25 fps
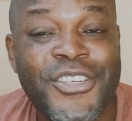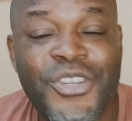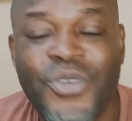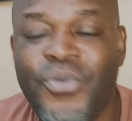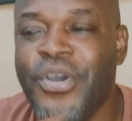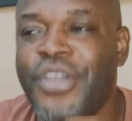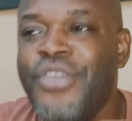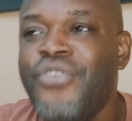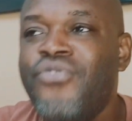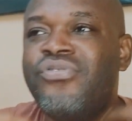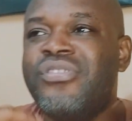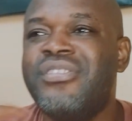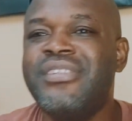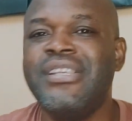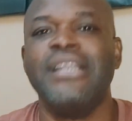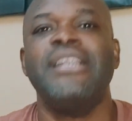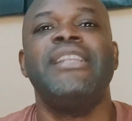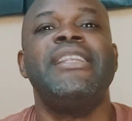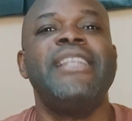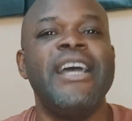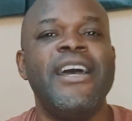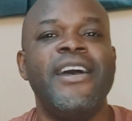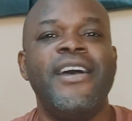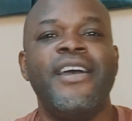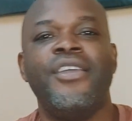So when you
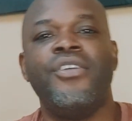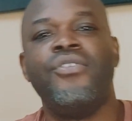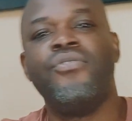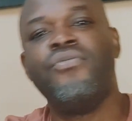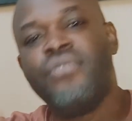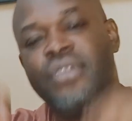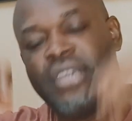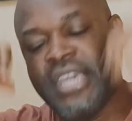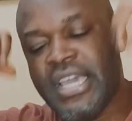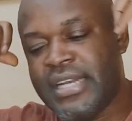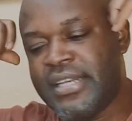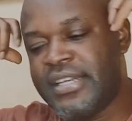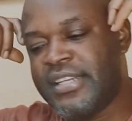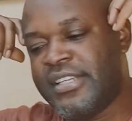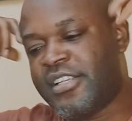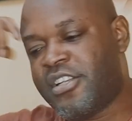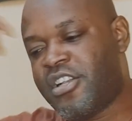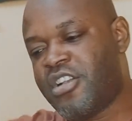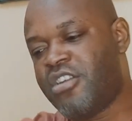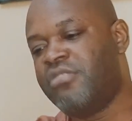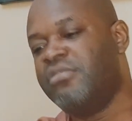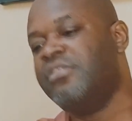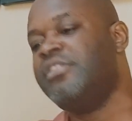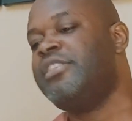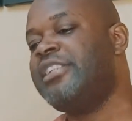sit down, you get
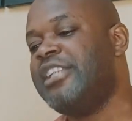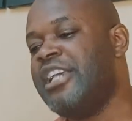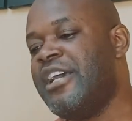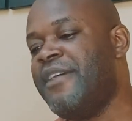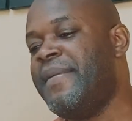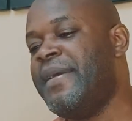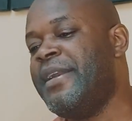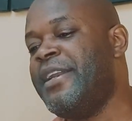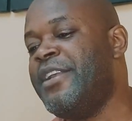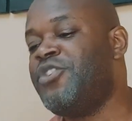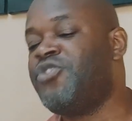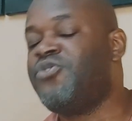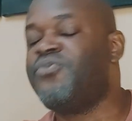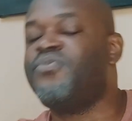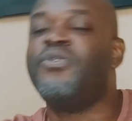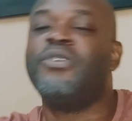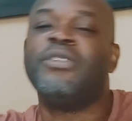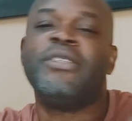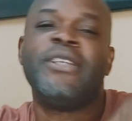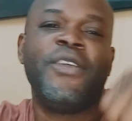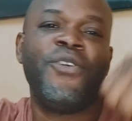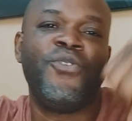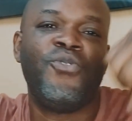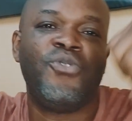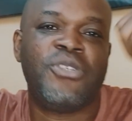this concept, and this
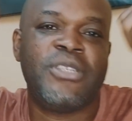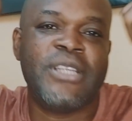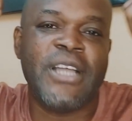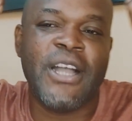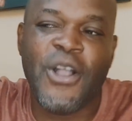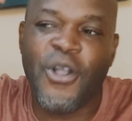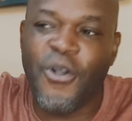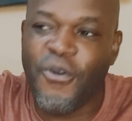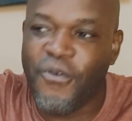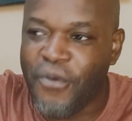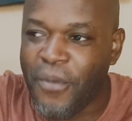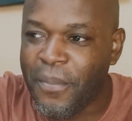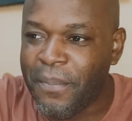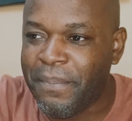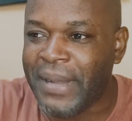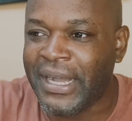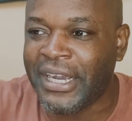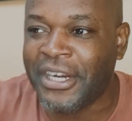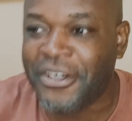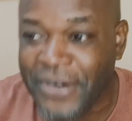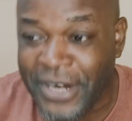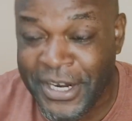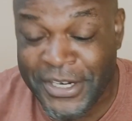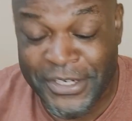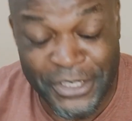motor, you start go for
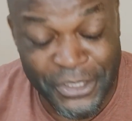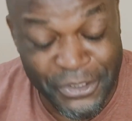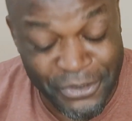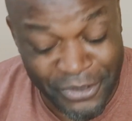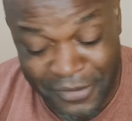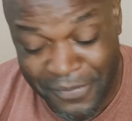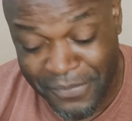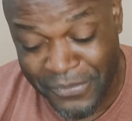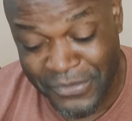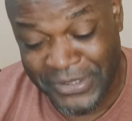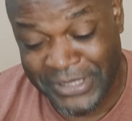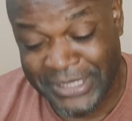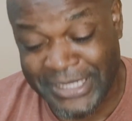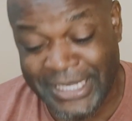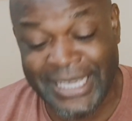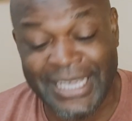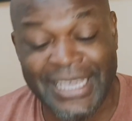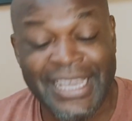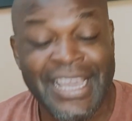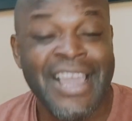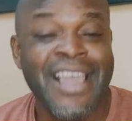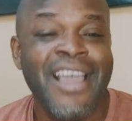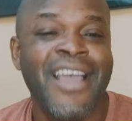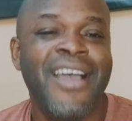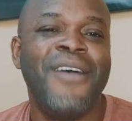background, the grumble
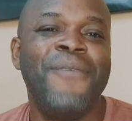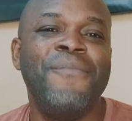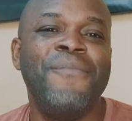say,